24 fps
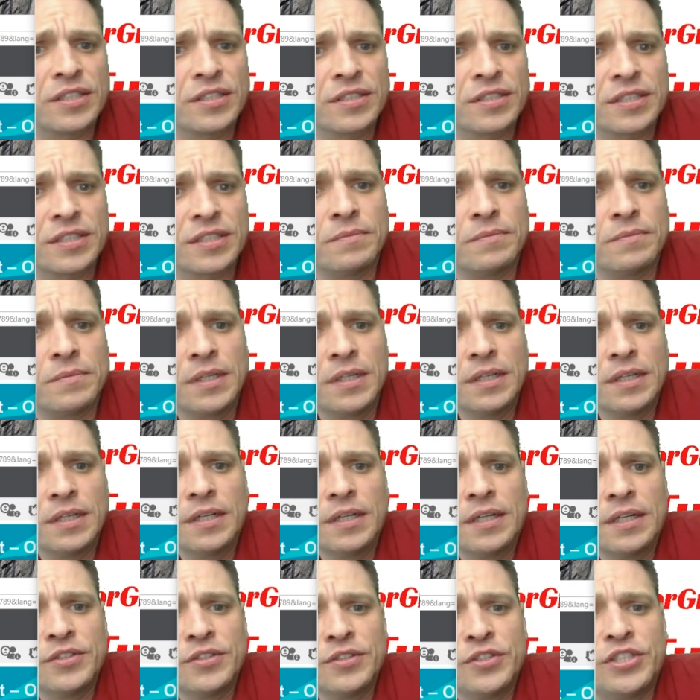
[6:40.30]
some
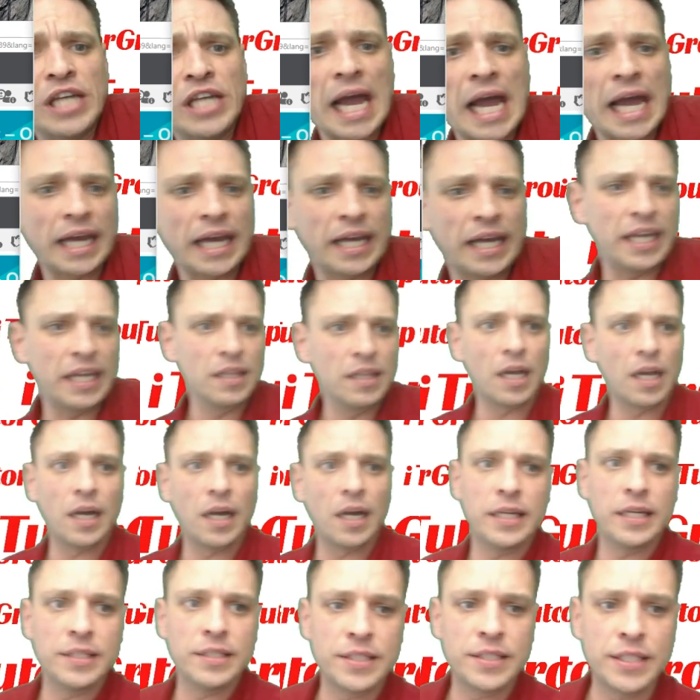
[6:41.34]
jaggy
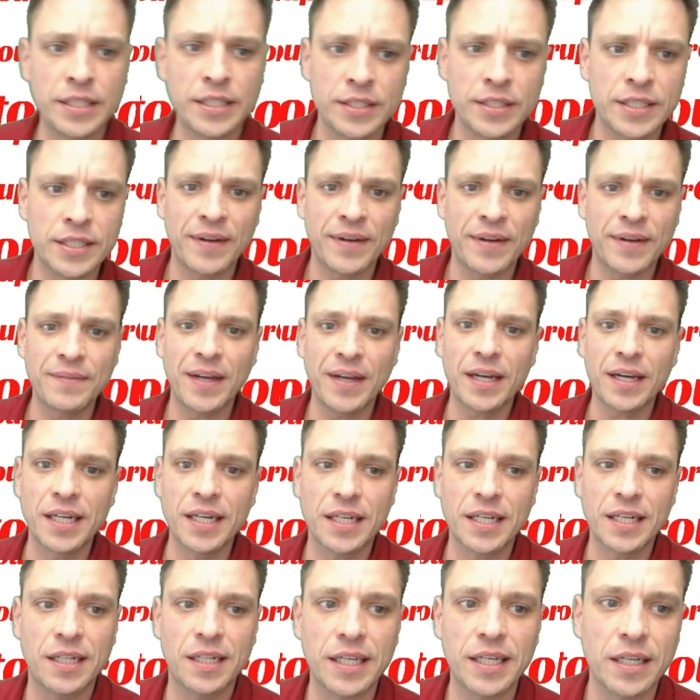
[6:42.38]
lines here and stuff. I'm not
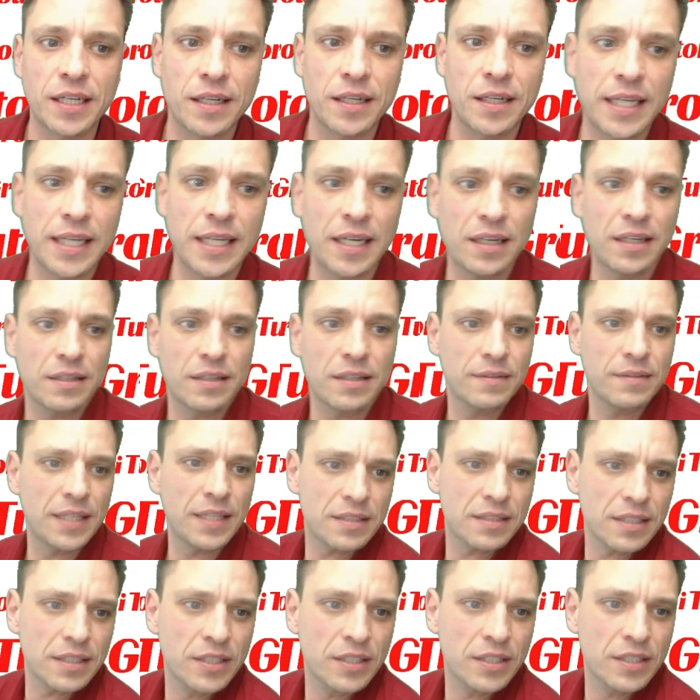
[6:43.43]
gonna click on that.
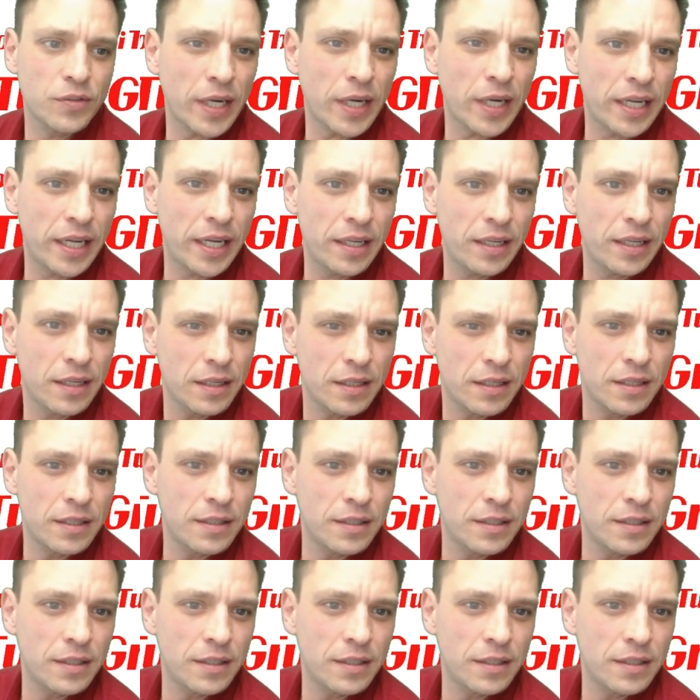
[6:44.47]
That's a gray.